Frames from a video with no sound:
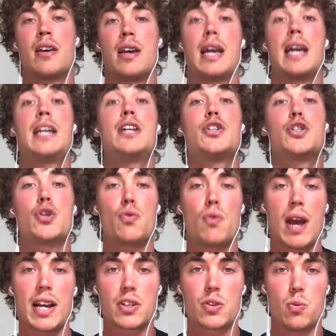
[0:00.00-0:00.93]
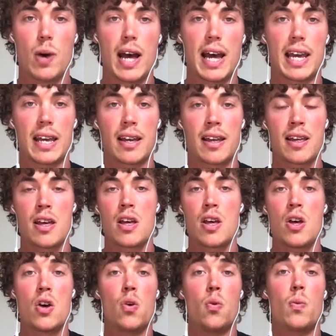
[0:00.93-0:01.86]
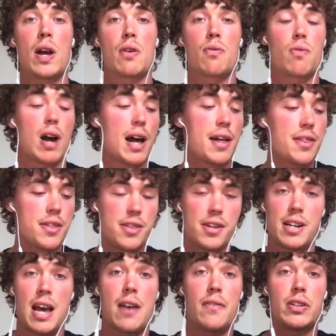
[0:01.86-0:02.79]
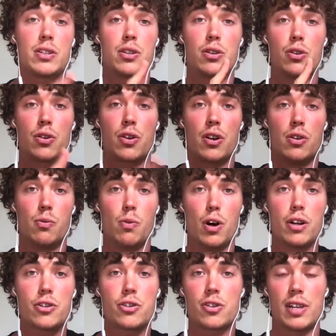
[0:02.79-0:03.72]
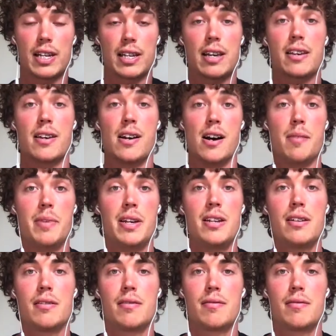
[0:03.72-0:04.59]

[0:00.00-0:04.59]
in a direct way, where rather than having to look at a watch like a Garmin,